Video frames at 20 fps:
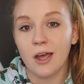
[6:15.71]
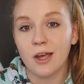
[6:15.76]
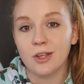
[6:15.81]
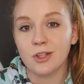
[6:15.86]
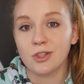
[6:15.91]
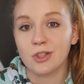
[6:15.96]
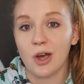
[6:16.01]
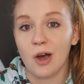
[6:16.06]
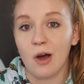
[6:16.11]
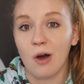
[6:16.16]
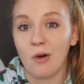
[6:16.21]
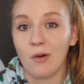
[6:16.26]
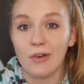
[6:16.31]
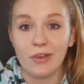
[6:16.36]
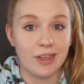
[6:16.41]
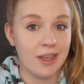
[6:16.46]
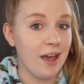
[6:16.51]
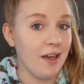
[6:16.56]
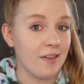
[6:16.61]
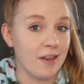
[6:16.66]
So
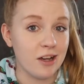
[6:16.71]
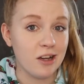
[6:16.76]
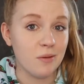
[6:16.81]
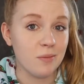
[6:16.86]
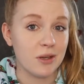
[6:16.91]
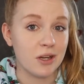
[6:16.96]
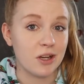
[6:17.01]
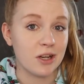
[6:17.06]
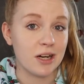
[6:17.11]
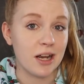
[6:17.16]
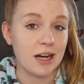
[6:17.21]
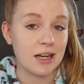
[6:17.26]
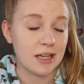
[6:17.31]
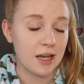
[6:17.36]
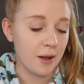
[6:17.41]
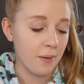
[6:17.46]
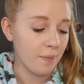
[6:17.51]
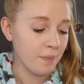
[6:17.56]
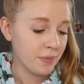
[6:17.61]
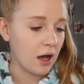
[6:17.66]
yeah, that could be a good
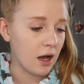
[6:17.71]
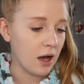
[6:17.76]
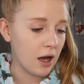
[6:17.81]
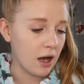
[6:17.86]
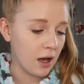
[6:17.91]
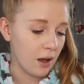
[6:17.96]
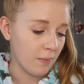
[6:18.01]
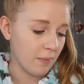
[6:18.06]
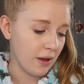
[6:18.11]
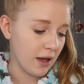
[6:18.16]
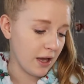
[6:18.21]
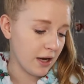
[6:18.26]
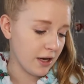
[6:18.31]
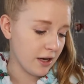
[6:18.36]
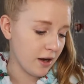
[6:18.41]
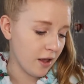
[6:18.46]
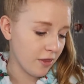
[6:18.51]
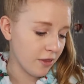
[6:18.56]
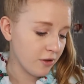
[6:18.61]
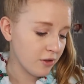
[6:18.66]
idea. Um,
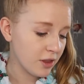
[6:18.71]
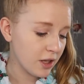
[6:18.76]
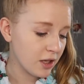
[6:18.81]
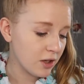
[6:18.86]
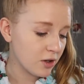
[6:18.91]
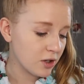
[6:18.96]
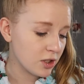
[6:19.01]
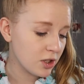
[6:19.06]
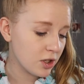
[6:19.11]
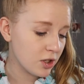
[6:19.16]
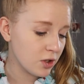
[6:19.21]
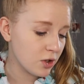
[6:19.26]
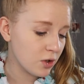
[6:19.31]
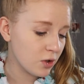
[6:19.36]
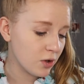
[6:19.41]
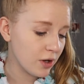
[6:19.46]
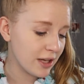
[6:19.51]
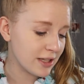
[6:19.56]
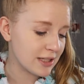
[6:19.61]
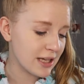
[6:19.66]
another thing you could
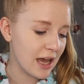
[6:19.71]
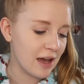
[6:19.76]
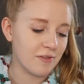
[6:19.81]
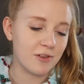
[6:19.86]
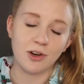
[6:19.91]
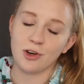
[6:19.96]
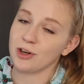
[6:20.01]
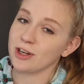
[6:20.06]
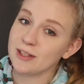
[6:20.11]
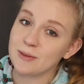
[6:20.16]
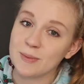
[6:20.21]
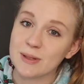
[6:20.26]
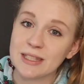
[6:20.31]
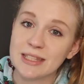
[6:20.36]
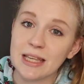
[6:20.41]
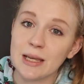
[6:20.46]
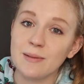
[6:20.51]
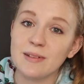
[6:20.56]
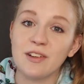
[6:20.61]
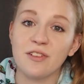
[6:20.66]
do is have Christmas
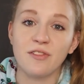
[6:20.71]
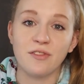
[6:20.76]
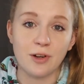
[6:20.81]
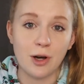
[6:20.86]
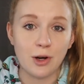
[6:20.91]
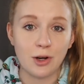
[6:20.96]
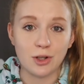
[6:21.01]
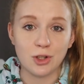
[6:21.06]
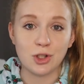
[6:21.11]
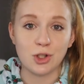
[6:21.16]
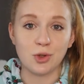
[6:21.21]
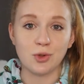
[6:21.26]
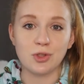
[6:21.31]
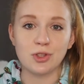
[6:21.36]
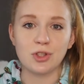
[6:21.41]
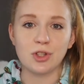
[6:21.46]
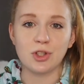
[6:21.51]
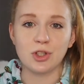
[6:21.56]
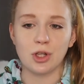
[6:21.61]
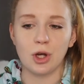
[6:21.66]
themed photo
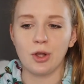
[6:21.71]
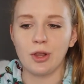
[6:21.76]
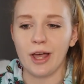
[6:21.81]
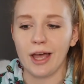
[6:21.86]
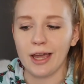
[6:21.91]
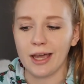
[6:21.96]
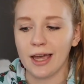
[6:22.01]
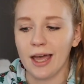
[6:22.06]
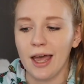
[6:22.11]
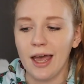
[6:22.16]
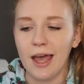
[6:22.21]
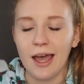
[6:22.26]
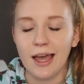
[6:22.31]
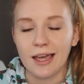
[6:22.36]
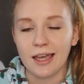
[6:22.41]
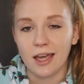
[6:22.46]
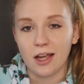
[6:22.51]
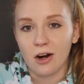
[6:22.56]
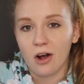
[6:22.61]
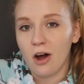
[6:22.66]
shoots. So like
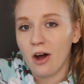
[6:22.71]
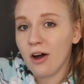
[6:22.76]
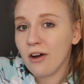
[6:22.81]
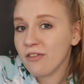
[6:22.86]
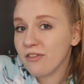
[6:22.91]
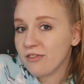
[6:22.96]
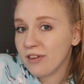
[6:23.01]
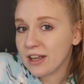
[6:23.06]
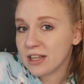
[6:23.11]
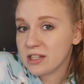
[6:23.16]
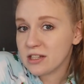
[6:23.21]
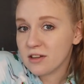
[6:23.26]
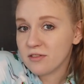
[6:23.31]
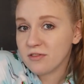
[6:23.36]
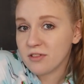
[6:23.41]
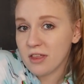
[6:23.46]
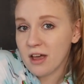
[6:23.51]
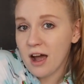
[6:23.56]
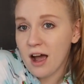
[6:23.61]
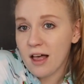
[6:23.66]
get all festive
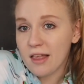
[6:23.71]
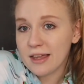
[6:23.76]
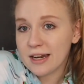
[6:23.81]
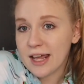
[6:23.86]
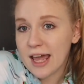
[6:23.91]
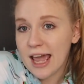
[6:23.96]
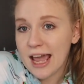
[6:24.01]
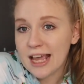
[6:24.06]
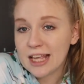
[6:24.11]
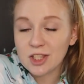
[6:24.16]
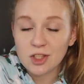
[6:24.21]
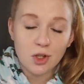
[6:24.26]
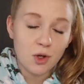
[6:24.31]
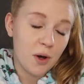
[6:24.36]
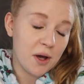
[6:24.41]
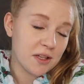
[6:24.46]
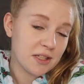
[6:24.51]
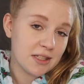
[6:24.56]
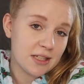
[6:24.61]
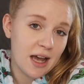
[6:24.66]
for the holidays, go
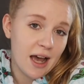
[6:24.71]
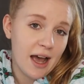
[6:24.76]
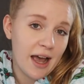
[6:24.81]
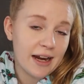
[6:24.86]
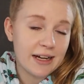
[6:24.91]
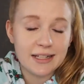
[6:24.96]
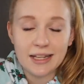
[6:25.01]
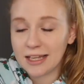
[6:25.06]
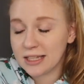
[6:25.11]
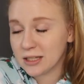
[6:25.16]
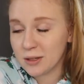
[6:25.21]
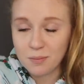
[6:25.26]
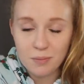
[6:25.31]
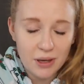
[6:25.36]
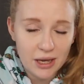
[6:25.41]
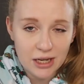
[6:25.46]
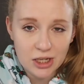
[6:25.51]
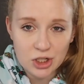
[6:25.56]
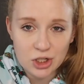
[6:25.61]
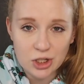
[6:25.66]
outside, take some
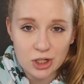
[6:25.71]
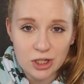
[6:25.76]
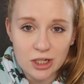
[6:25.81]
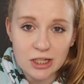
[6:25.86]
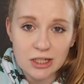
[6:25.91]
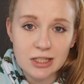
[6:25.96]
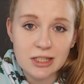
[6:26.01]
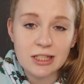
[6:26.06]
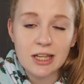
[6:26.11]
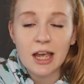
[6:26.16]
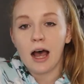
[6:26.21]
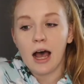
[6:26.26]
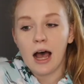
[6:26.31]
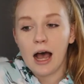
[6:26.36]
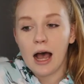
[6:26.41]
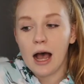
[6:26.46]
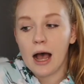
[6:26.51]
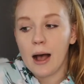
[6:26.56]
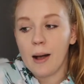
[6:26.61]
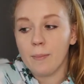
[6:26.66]
pictures,
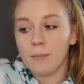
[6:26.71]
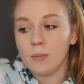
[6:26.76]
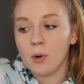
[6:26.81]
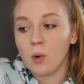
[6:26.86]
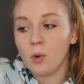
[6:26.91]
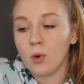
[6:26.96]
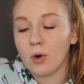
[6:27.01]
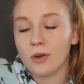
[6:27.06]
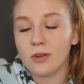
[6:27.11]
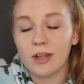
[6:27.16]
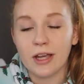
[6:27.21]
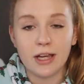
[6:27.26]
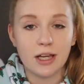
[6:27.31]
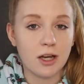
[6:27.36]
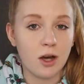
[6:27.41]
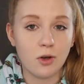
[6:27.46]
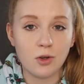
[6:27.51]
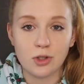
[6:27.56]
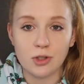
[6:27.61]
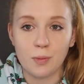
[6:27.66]
um, or like
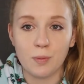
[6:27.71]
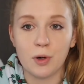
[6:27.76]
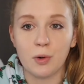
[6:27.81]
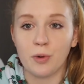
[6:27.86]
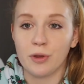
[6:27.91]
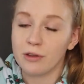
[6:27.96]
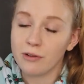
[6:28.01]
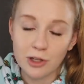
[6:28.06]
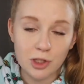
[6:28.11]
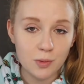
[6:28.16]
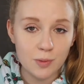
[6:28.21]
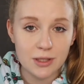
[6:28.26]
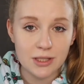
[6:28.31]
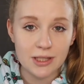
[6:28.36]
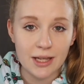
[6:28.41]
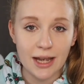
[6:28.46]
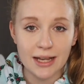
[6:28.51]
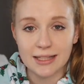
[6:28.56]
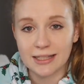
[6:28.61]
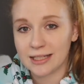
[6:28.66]
go somewhere with Christmas
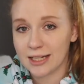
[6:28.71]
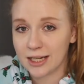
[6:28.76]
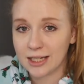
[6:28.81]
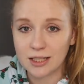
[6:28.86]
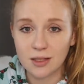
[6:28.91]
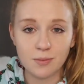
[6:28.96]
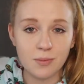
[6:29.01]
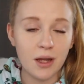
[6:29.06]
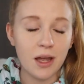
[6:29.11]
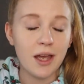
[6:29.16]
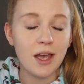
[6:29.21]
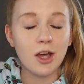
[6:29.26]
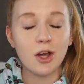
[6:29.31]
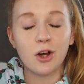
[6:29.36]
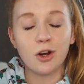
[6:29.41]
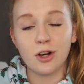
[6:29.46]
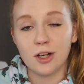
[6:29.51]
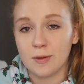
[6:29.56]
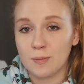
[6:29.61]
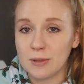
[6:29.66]
lights, take some
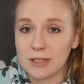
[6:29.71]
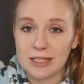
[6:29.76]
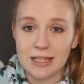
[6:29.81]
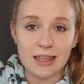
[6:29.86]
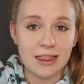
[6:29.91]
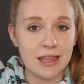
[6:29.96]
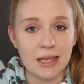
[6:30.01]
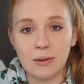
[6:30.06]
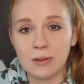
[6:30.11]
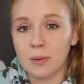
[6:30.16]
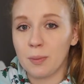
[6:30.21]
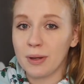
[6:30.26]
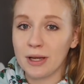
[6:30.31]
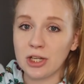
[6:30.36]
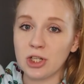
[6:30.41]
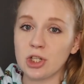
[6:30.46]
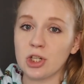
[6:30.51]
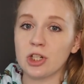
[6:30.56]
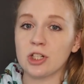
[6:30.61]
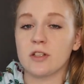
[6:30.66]
Christmassy themed
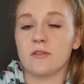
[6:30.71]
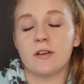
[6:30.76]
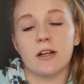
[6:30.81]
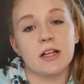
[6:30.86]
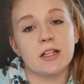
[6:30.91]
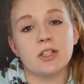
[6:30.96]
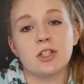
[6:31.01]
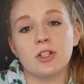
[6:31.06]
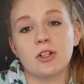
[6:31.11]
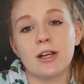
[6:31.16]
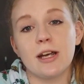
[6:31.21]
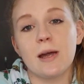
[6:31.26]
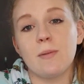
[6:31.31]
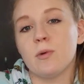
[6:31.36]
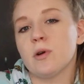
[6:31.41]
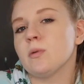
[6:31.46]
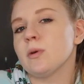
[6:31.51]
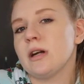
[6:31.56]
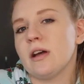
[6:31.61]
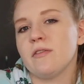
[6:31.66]
pictures for Instagram
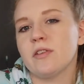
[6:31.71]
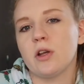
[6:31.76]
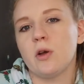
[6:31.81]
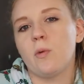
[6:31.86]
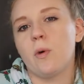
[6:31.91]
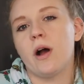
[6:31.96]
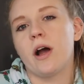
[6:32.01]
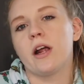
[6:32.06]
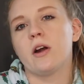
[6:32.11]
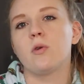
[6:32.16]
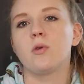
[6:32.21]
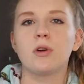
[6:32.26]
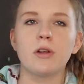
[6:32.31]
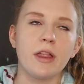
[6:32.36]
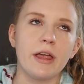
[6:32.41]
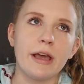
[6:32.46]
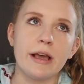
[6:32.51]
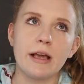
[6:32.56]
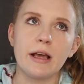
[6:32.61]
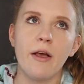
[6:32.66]
or whatever you want, or
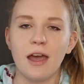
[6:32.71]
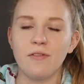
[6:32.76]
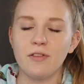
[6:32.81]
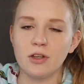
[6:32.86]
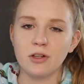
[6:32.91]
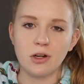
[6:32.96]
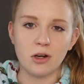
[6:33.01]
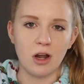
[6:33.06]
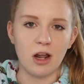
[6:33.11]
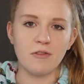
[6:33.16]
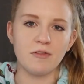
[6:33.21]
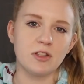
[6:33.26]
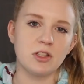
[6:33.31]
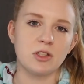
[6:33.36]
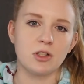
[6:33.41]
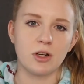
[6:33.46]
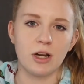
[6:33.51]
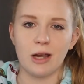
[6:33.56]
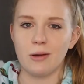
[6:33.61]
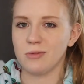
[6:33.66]
like if you don't have
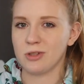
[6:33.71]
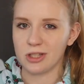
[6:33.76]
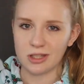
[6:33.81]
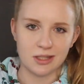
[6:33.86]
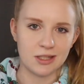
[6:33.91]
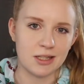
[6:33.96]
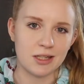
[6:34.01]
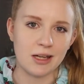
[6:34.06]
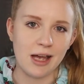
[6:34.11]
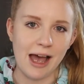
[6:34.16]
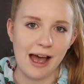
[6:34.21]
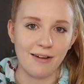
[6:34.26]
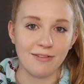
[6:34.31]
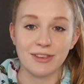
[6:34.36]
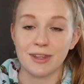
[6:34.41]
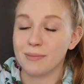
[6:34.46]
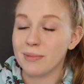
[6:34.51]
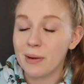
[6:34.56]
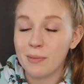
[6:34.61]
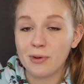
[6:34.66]
Instagram, just to have
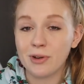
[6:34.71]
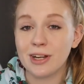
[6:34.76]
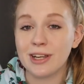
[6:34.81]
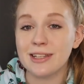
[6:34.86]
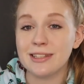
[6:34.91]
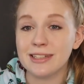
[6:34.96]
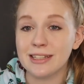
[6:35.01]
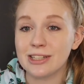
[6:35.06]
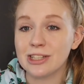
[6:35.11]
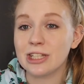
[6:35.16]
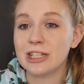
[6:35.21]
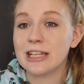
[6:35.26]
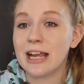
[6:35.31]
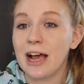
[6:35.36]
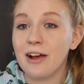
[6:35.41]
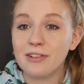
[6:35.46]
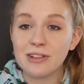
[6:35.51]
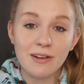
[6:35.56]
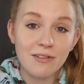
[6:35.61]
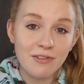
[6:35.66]
the memories and just
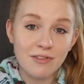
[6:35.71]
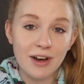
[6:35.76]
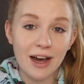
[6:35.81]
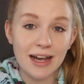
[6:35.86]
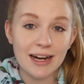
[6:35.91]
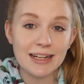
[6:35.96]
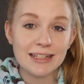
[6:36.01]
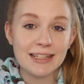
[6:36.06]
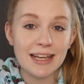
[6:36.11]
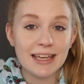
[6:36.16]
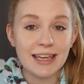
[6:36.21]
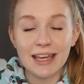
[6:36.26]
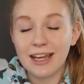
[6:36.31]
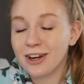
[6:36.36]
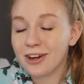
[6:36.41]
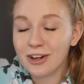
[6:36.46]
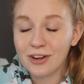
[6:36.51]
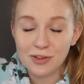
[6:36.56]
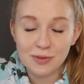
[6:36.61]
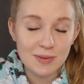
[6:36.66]
have some fun and taking
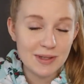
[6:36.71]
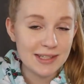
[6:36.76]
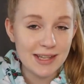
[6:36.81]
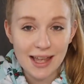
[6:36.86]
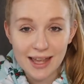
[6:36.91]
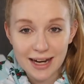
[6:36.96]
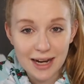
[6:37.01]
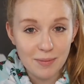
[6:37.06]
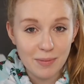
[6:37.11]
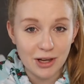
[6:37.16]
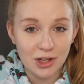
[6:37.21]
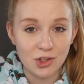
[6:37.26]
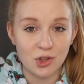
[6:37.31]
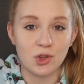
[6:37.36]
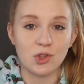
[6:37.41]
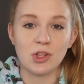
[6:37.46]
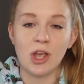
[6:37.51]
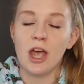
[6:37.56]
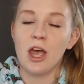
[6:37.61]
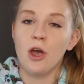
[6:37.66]
Christmas holiday
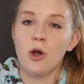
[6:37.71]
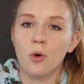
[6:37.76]
pictures.